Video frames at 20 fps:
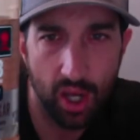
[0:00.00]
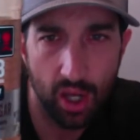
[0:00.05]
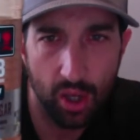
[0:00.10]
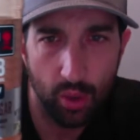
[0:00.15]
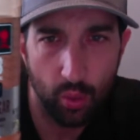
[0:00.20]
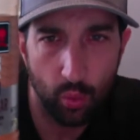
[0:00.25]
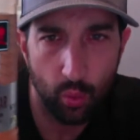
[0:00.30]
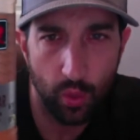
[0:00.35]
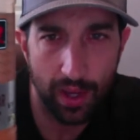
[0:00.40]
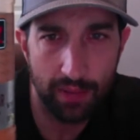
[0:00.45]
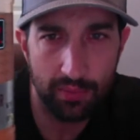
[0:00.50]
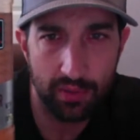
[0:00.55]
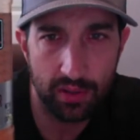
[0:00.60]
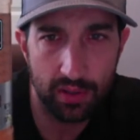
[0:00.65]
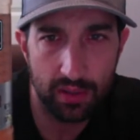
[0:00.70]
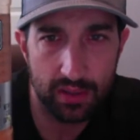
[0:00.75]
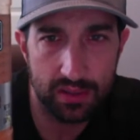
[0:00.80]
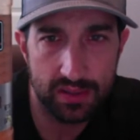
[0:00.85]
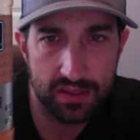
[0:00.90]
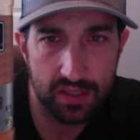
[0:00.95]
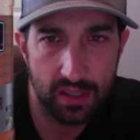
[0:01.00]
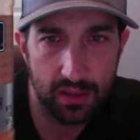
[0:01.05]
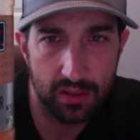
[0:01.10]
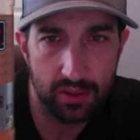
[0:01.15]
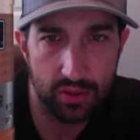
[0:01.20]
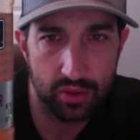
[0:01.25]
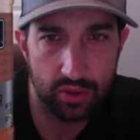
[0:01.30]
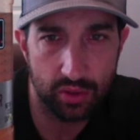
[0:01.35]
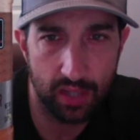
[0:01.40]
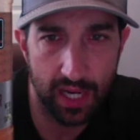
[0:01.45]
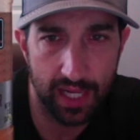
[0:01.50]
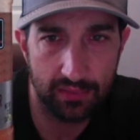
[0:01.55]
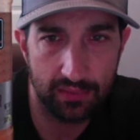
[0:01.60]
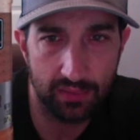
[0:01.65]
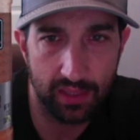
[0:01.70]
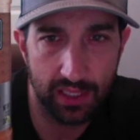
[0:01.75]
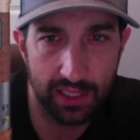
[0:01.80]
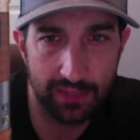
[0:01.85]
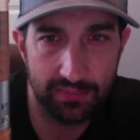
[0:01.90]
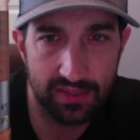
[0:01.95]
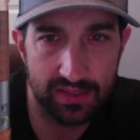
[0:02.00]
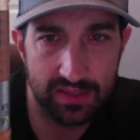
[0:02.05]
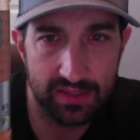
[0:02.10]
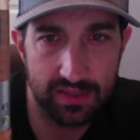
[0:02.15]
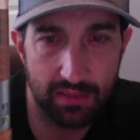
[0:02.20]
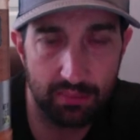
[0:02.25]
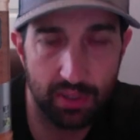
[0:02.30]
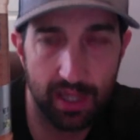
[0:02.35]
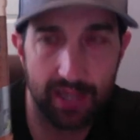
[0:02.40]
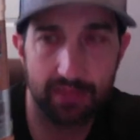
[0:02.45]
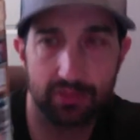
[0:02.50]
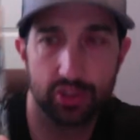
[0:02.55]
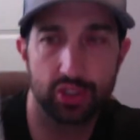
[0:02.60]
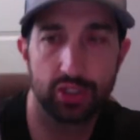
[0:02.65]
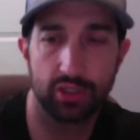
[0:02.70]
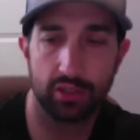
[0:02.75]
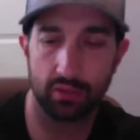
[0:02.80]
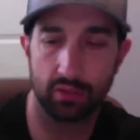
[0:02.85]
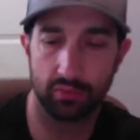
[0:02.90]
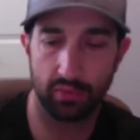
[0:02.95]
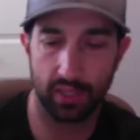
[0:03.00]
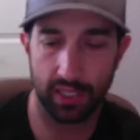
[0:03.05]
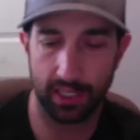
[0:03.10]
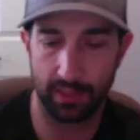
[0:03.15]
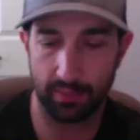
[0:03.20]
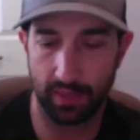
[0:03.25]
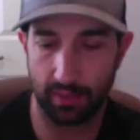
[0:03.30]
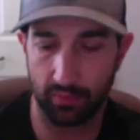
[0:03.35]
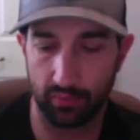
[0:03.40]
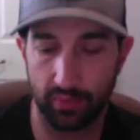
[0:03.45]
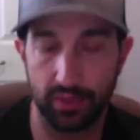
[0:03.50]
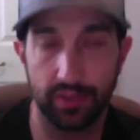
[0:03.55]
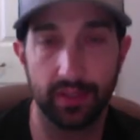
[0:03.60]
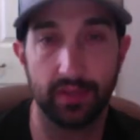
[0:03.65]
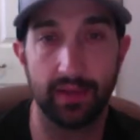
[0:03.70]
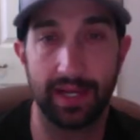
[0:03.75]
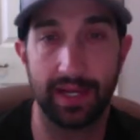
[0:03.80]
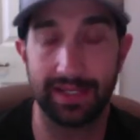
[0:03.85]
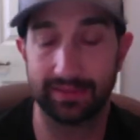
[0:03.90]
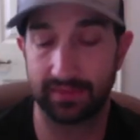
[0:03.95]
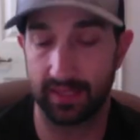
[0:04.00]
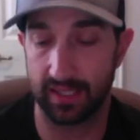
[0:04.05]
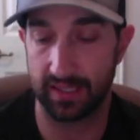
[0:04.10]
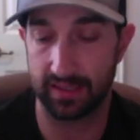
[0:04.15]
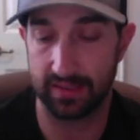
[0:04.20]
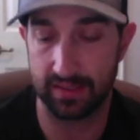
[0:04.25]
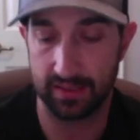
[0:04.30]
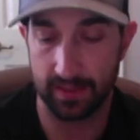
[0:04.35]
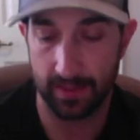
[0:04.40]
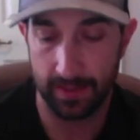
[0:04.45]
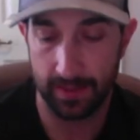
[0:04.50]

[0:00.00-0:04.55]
Weber's dry rub. This is a brown sugar rub. I really like this